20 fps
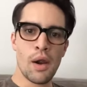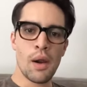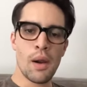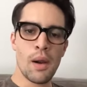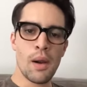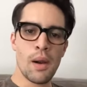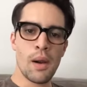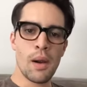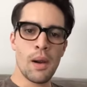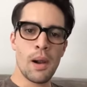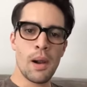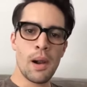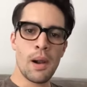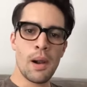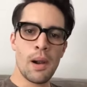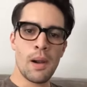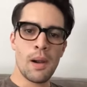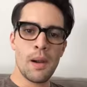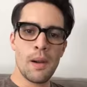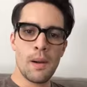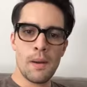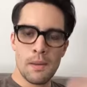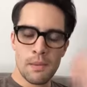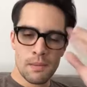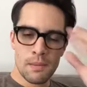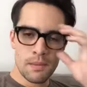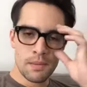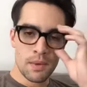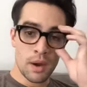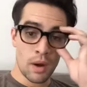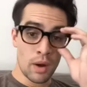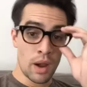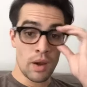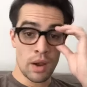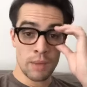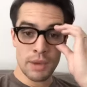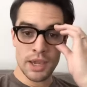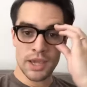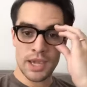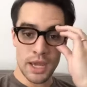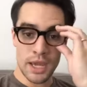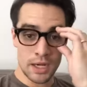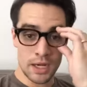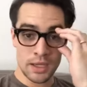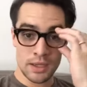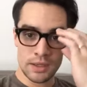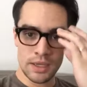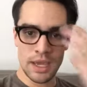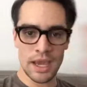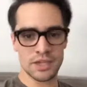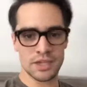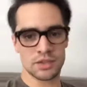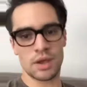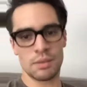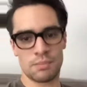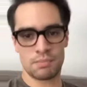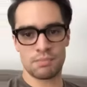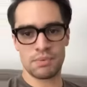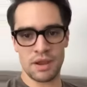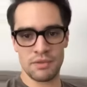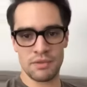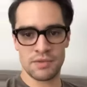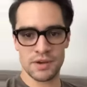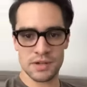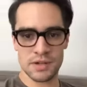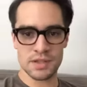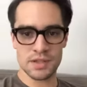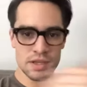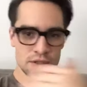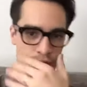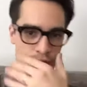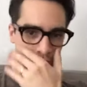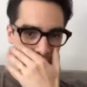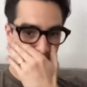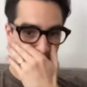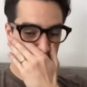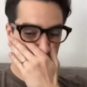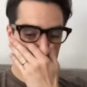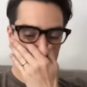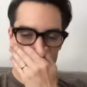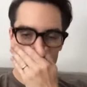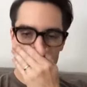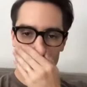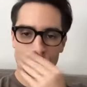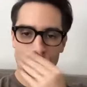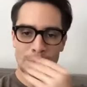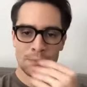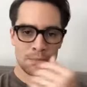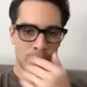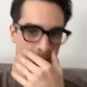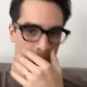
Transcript: Um, oh, how I met Kenny. Yeah, so I, I finished that story, right? Yeah.